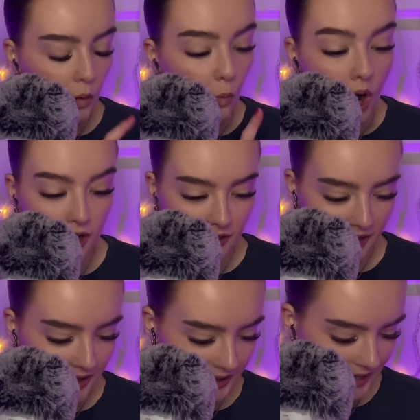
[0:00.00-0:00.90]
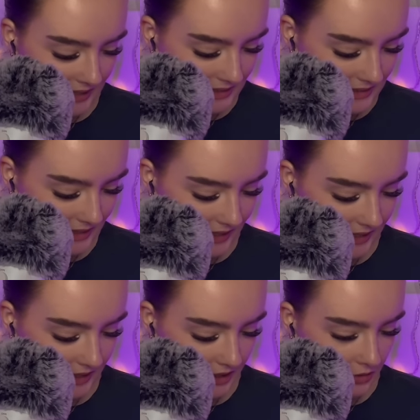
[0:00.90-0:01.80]
Wonka, I
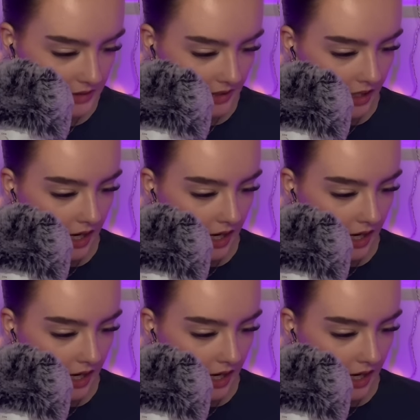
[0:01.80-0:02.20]
did go see.